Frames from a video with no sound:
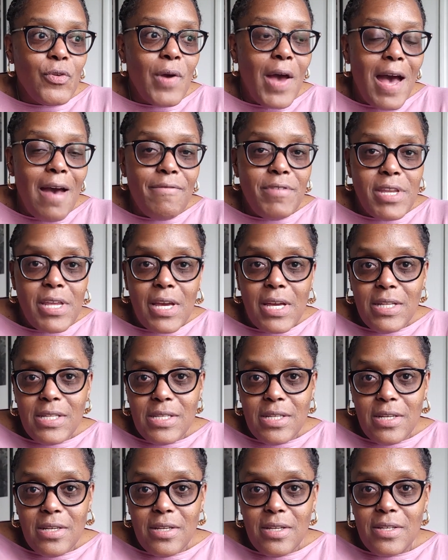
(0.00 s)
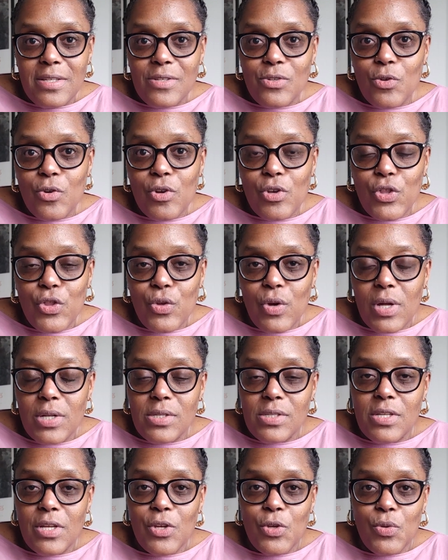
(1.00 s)
have any ideas or
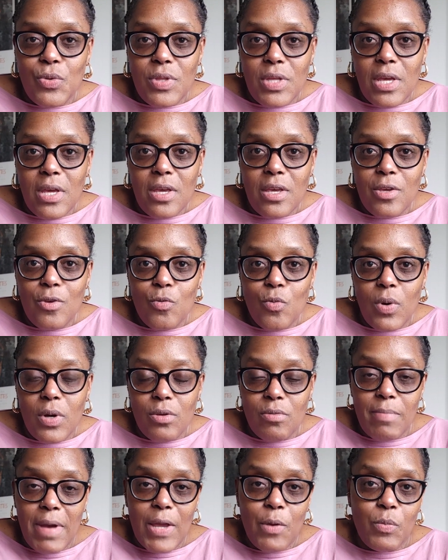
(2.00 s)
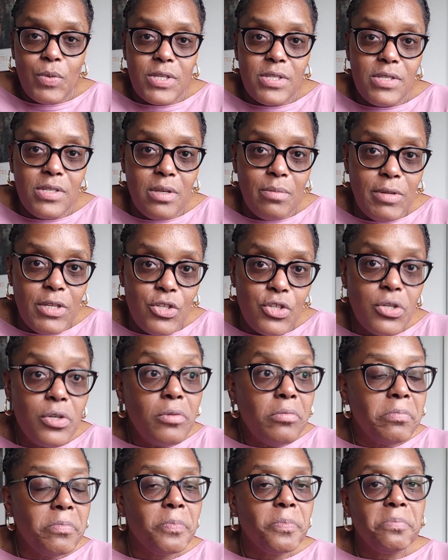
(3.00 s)
thoughts that you think you might wanna see me do,
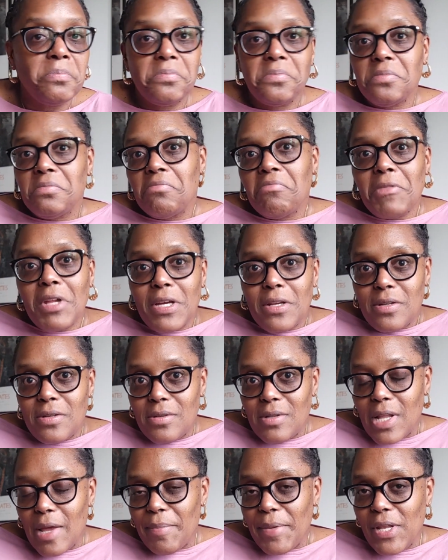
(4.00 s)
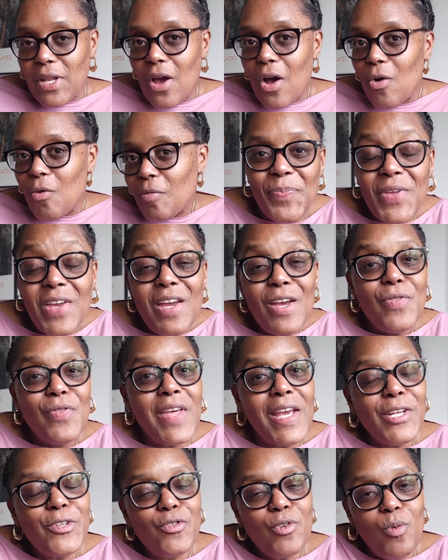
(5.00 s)
let me know.
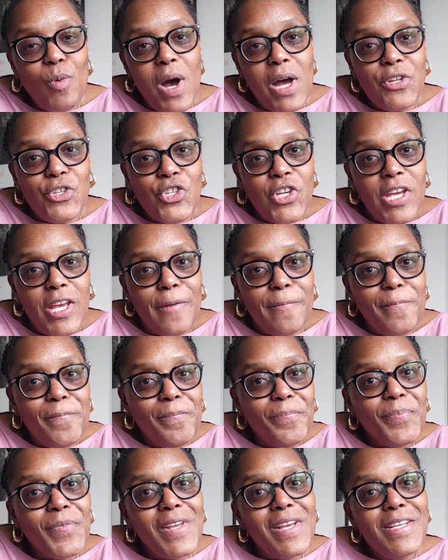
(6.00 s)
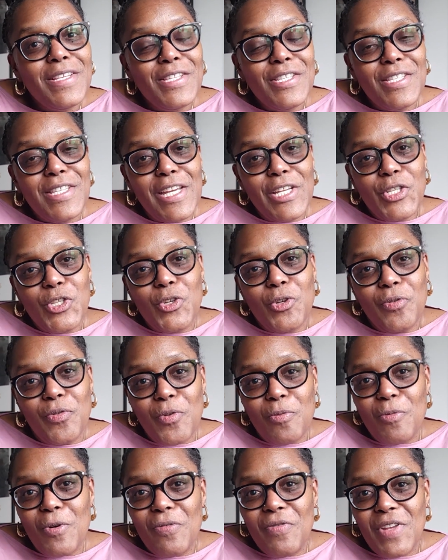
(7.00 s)
Thanks for watching. Stay tuned
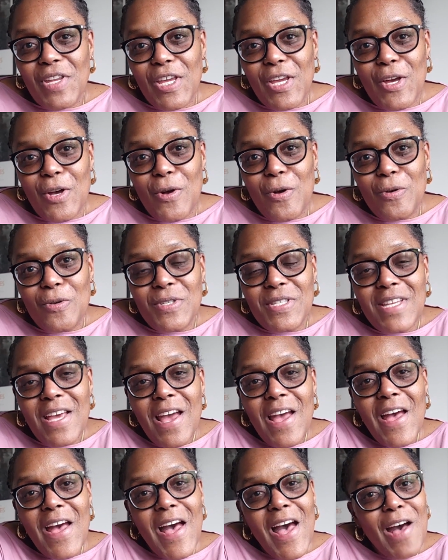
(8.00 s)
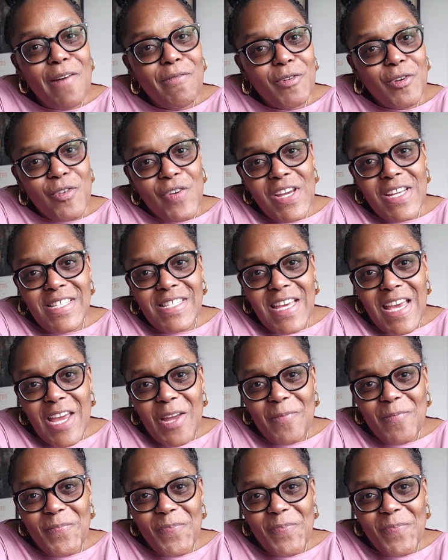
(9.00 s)
for more videos. Have a great day.